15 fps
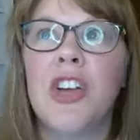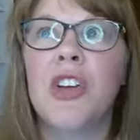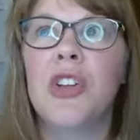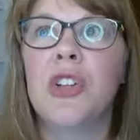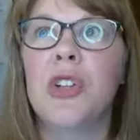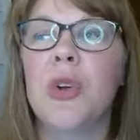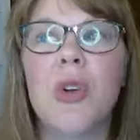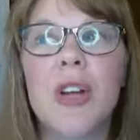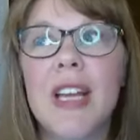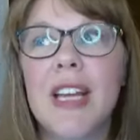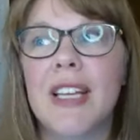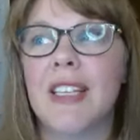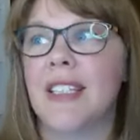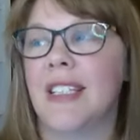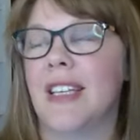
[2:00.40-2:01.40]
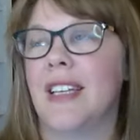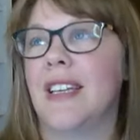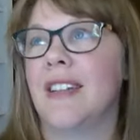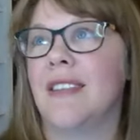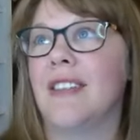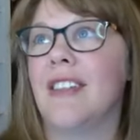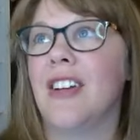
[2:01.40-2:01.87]
glorious
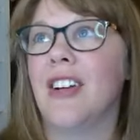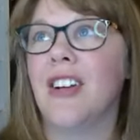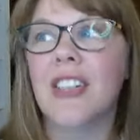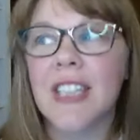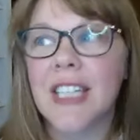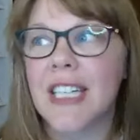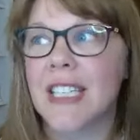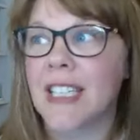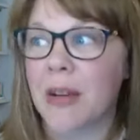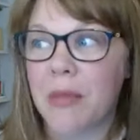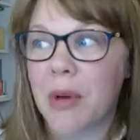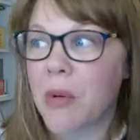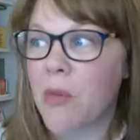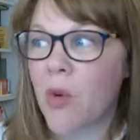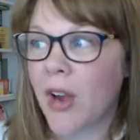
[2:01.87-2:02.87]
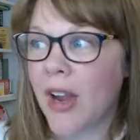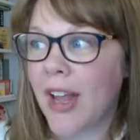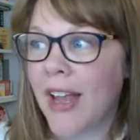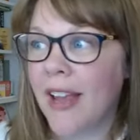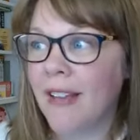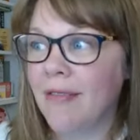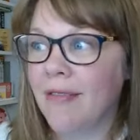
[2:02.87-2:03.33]
early summer
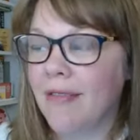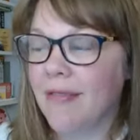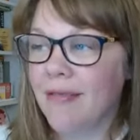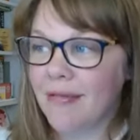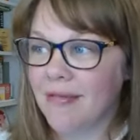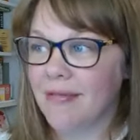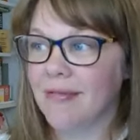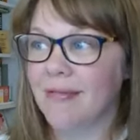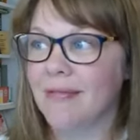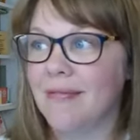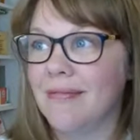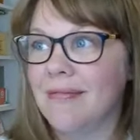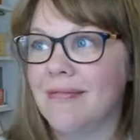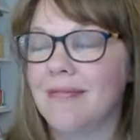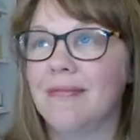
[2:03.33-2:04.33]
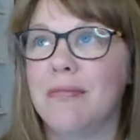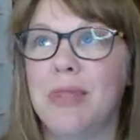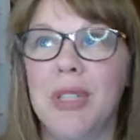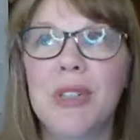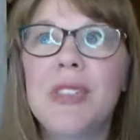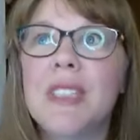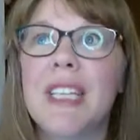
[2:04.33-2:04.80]
morning.
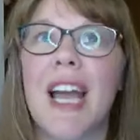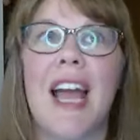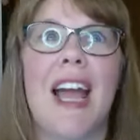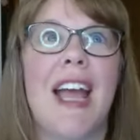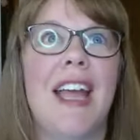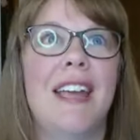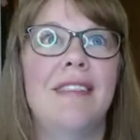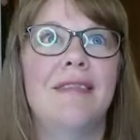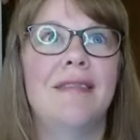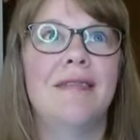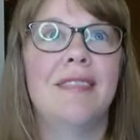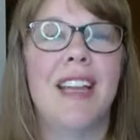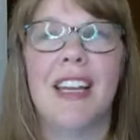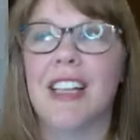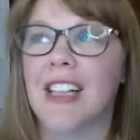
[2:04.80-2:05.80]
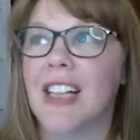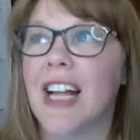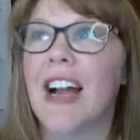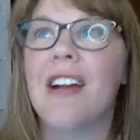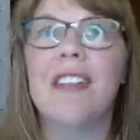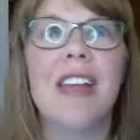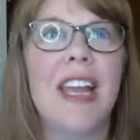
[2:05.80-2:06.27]
Blue sky, not a
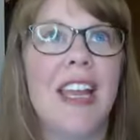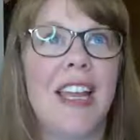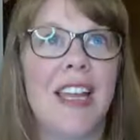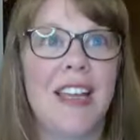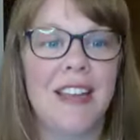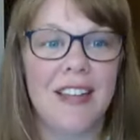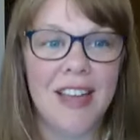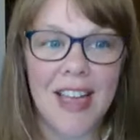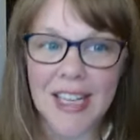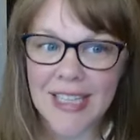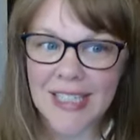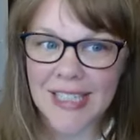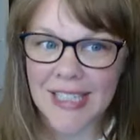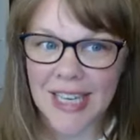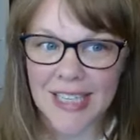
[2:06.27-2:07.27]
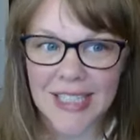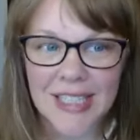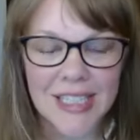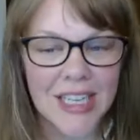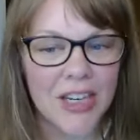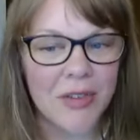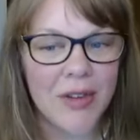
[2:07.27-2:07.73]
cloud in it. Says
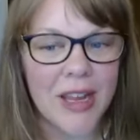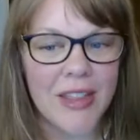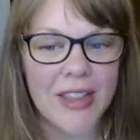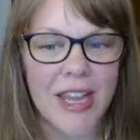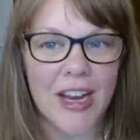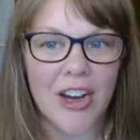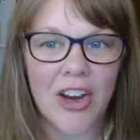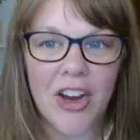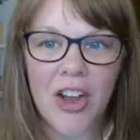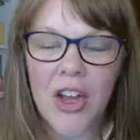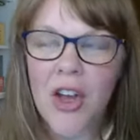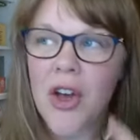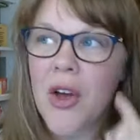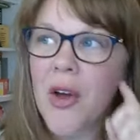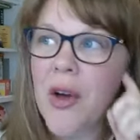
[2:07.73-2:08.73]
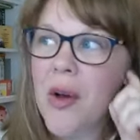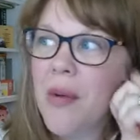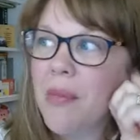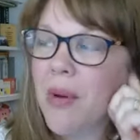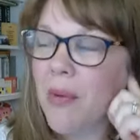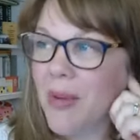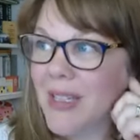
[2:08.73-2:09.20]
it's going to rain later,
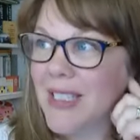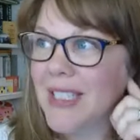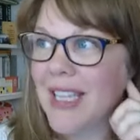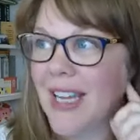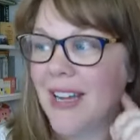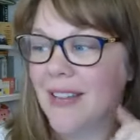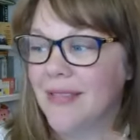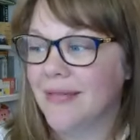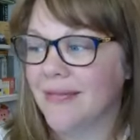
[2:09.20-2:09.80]
but we'll see.